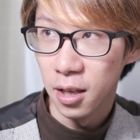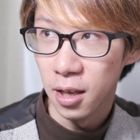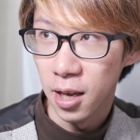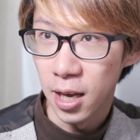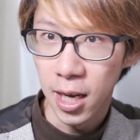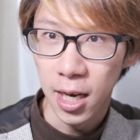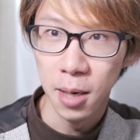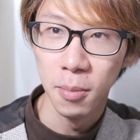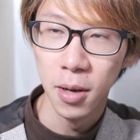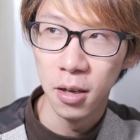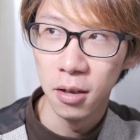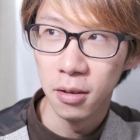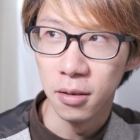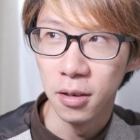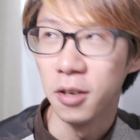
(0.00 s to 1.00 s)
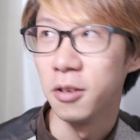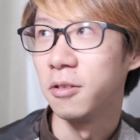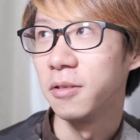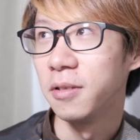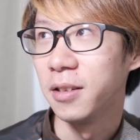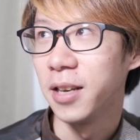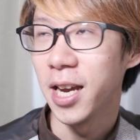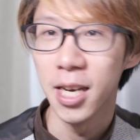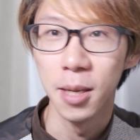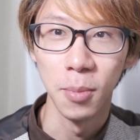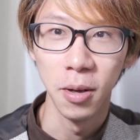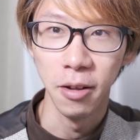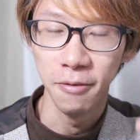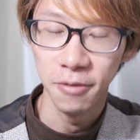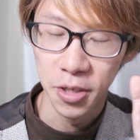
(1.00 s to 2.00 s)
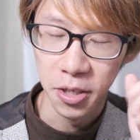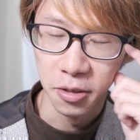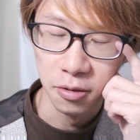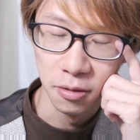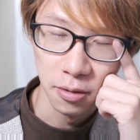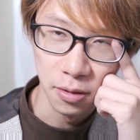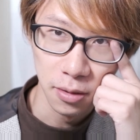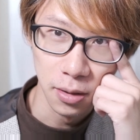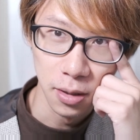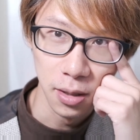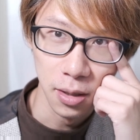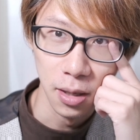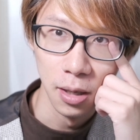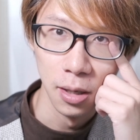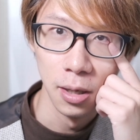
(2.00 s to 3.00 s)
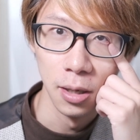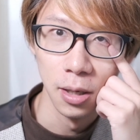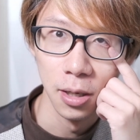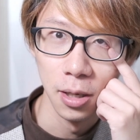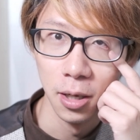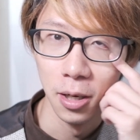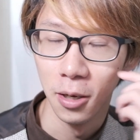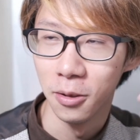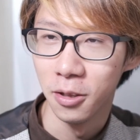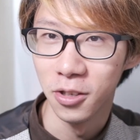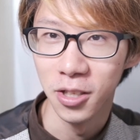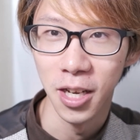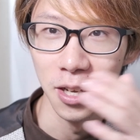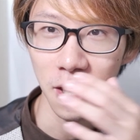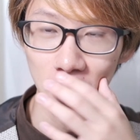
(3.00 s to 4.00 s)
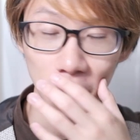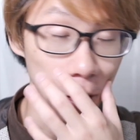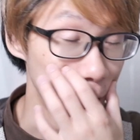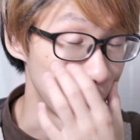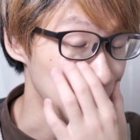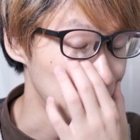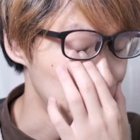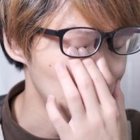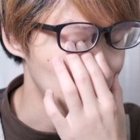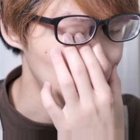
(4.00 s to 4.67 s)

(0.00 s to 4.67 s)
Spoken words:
80mm, no, 90mm f2. There's like a lot of them.